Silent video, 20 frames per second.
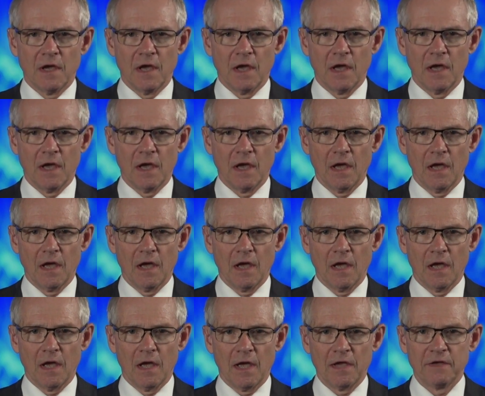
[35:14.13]

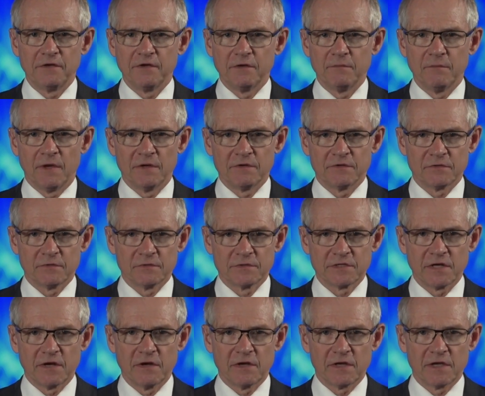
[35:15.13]
18 months or
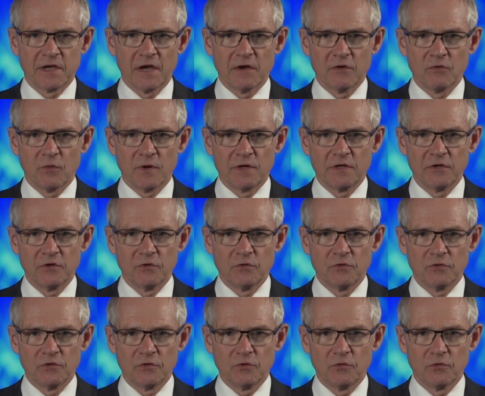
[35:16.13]
so ago when you